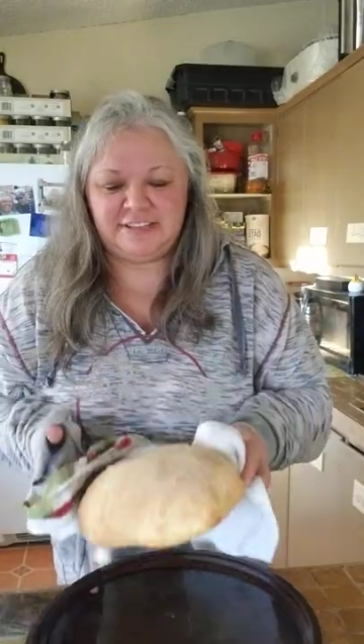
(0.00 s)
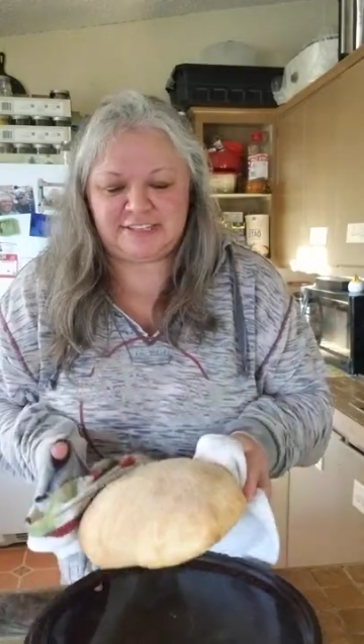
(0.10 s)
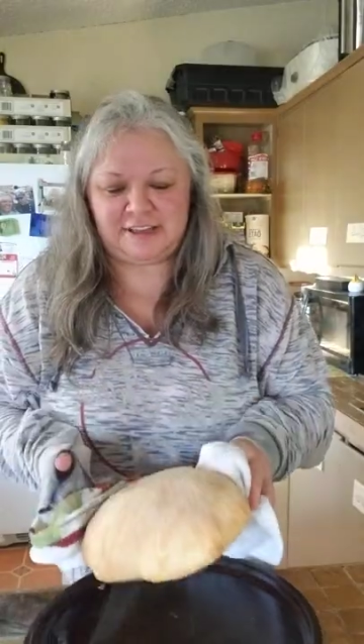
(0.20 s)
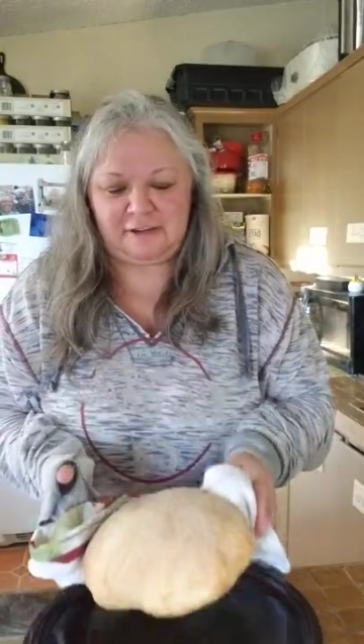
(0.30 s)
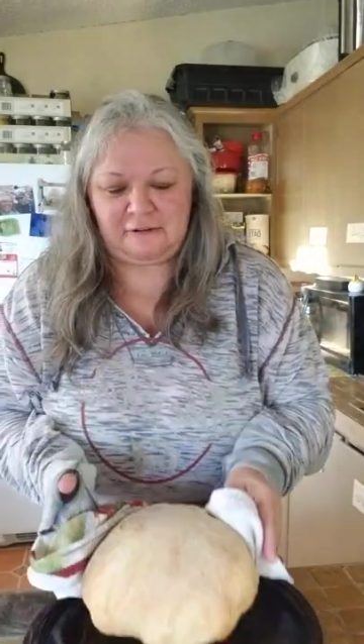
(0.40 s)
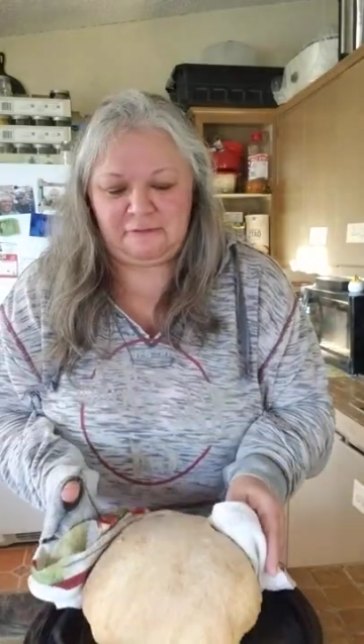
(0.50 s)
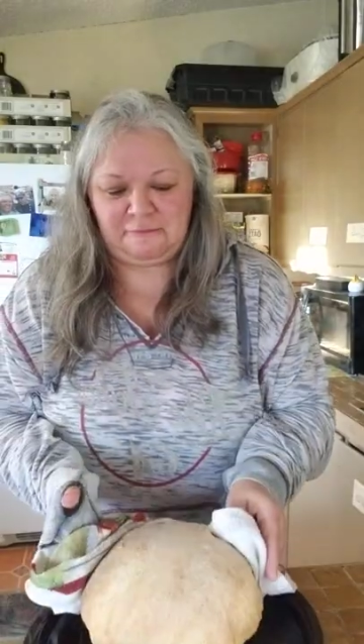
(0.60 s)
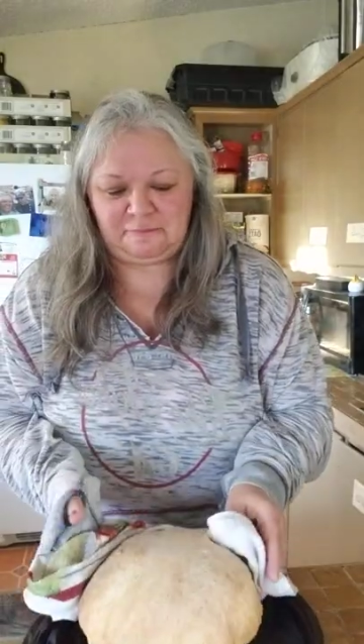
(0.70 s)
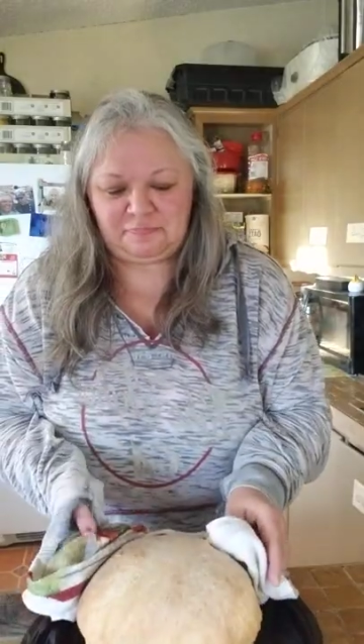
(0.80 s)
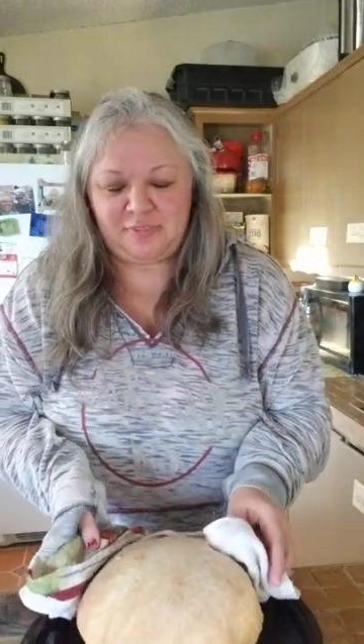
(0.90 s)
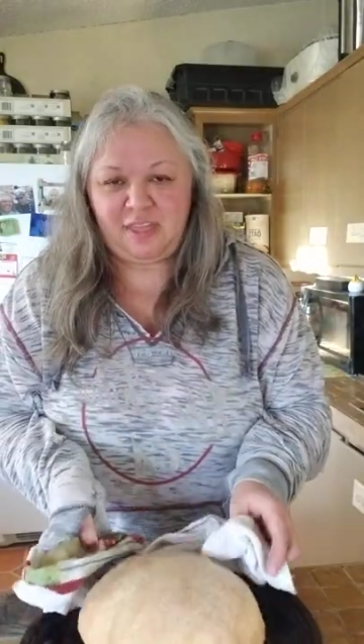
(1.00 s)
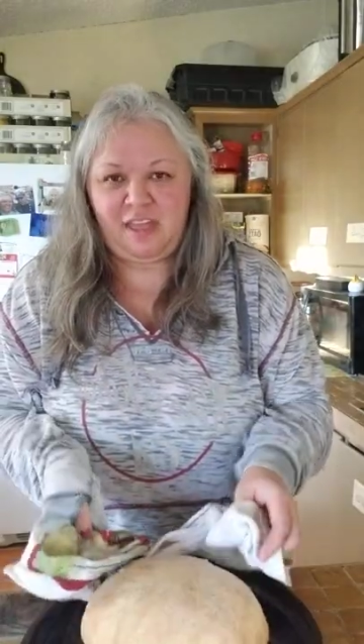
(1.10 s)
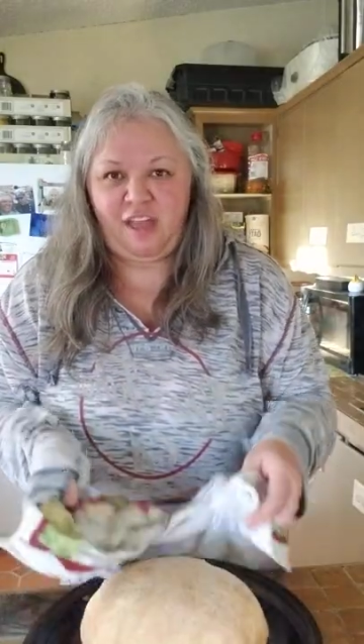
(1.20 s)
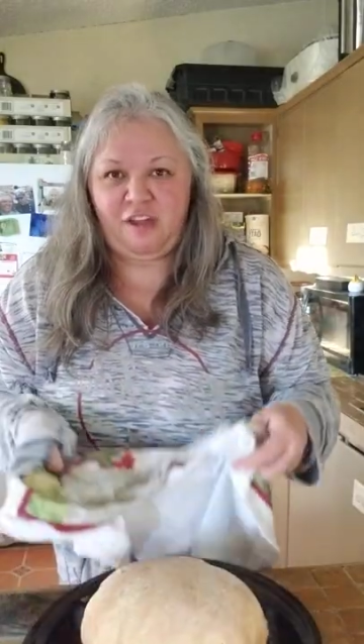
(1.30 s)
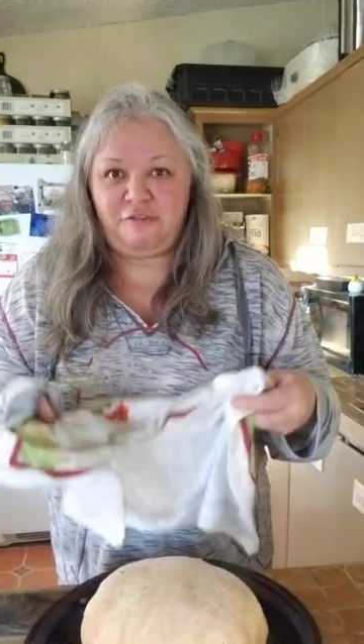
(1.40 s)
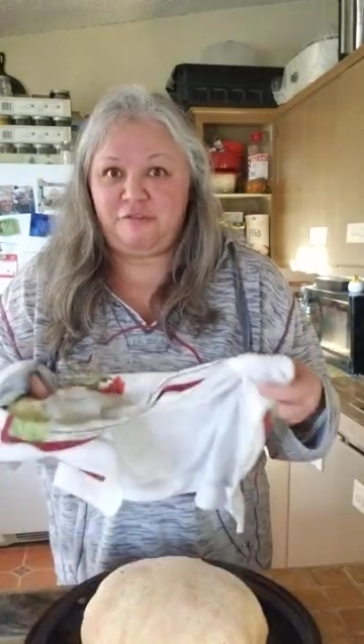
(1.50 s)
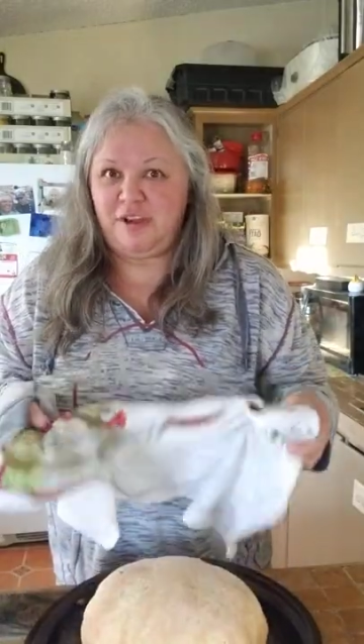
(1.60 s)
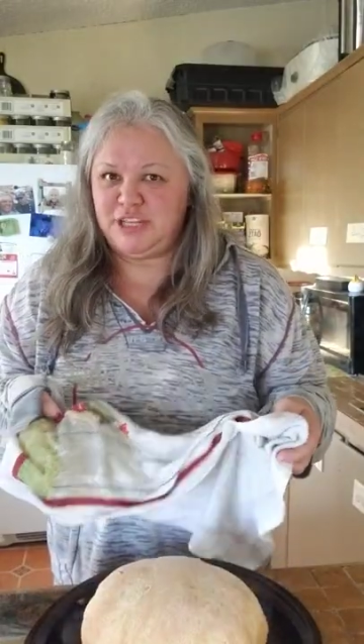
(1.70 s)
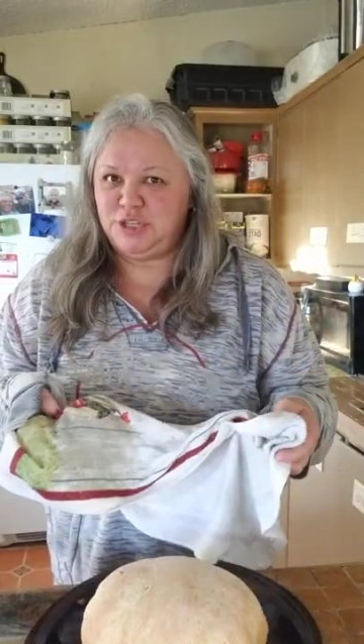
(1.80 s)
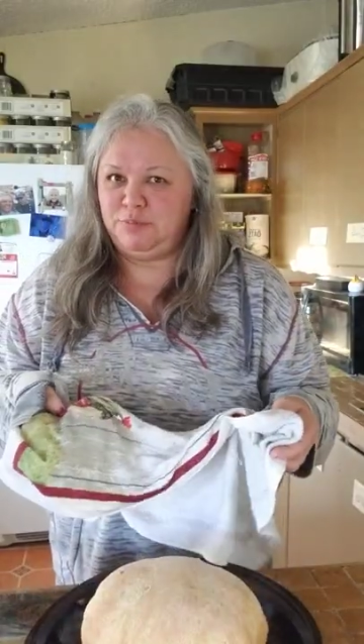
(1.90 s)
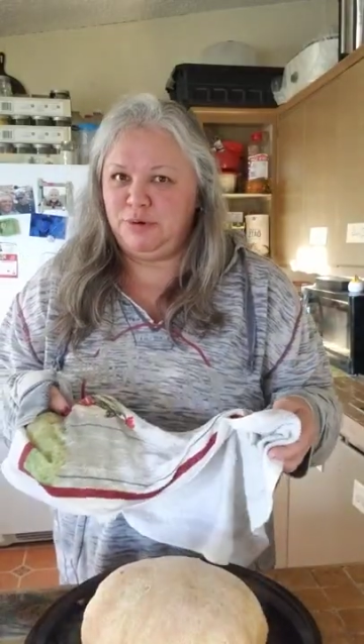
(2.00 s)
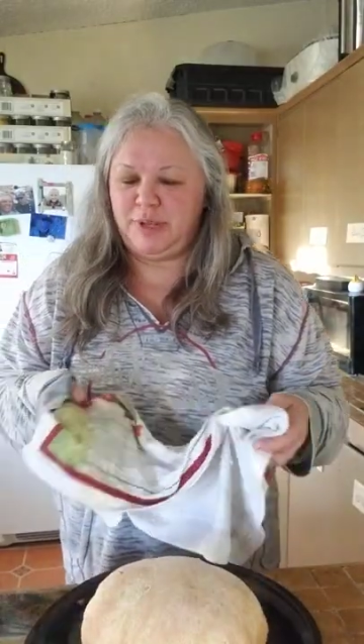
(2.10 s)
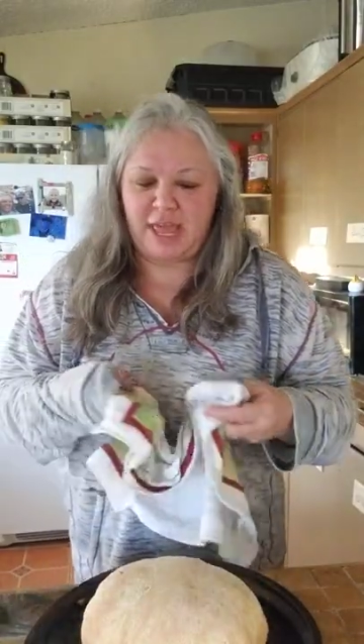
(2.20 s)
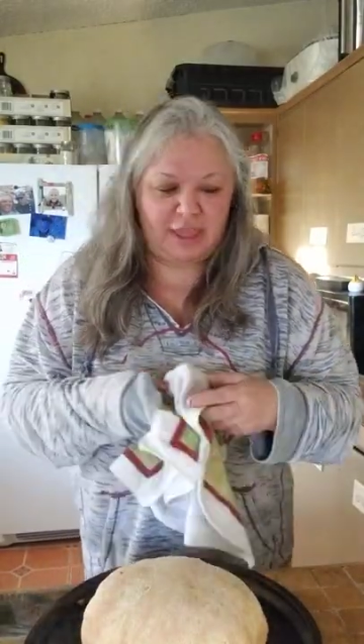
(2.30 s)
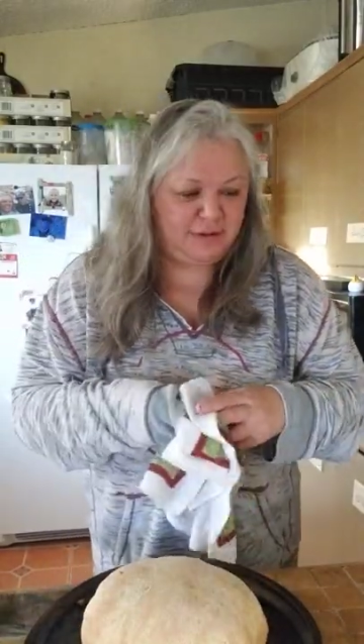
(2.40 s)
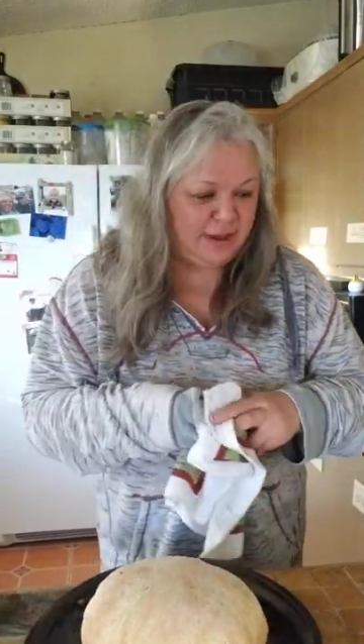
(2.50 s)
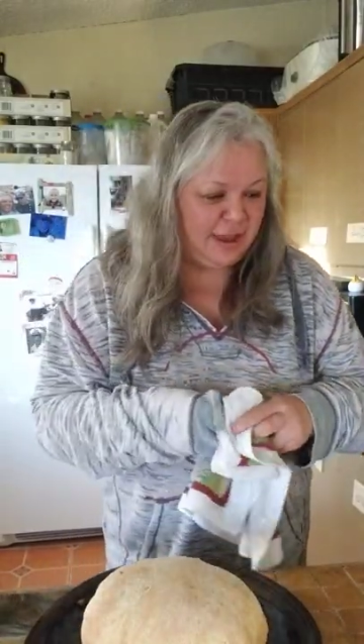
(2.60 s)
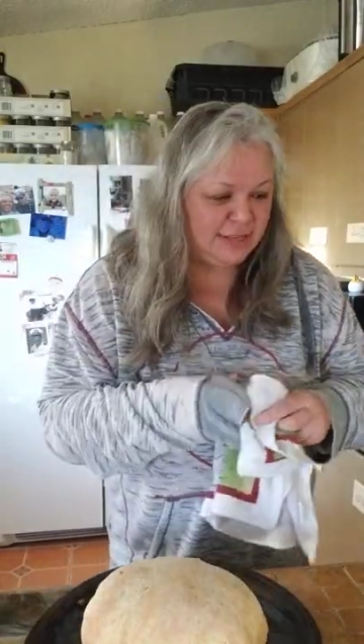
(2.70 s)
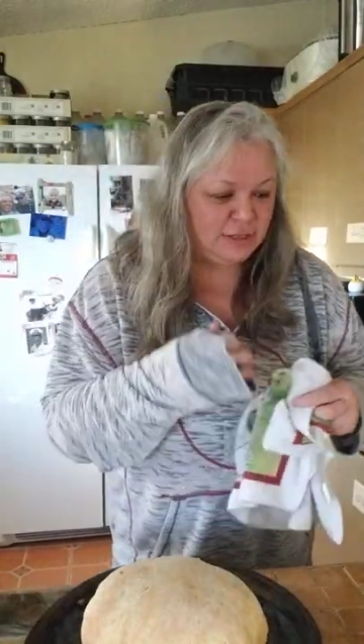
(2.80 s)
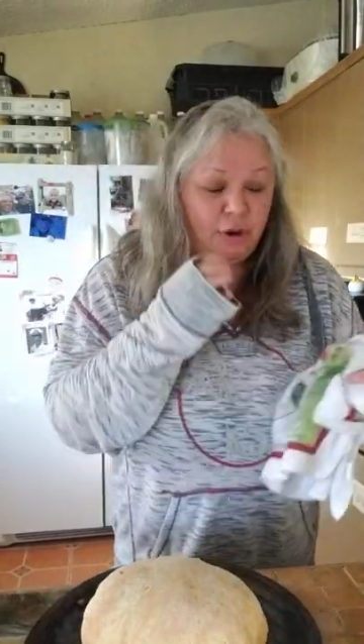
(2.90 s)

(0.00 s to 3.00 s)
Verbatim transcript: So, French brulee, you guys,